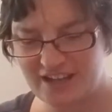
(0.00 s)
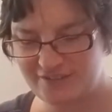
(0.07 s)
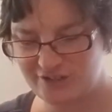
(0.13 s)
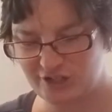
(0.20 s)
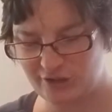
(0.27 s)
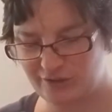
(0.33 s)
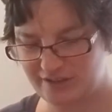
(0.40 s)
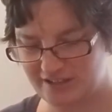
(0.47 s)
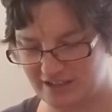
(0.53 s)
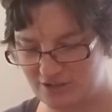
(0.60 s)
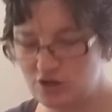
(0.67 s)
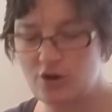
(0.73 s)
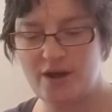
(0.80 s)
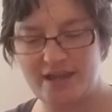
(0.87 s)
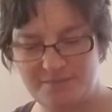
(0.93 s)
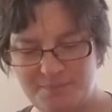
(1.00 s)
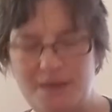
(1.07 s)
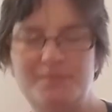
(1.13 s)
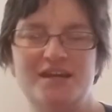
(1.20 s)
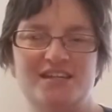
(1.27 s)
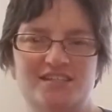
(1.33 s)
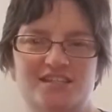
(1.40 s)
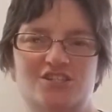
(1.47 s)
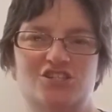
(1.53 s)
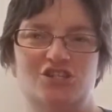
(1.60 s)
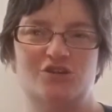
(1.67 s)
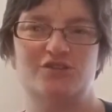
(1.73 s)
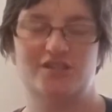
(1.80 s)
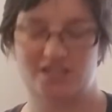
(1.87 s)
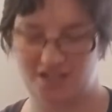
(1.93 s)
I've showed, no, maybe I did
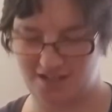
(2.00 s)
show this a